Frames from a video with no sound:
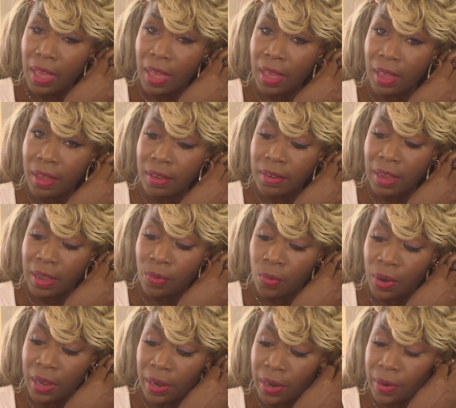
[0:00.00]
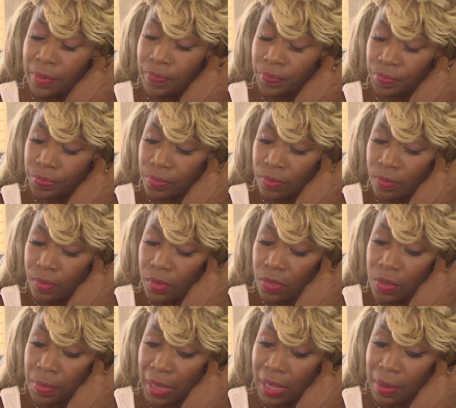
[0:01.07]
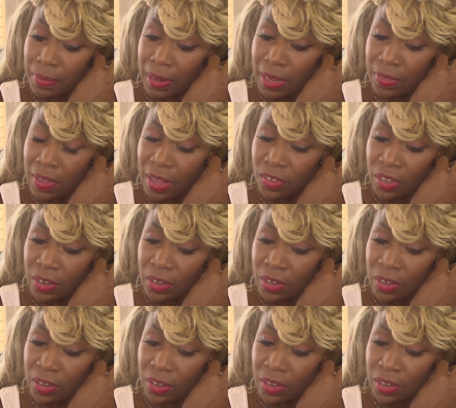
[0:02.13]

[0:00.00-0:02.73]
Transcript: And I wear the makeup like that.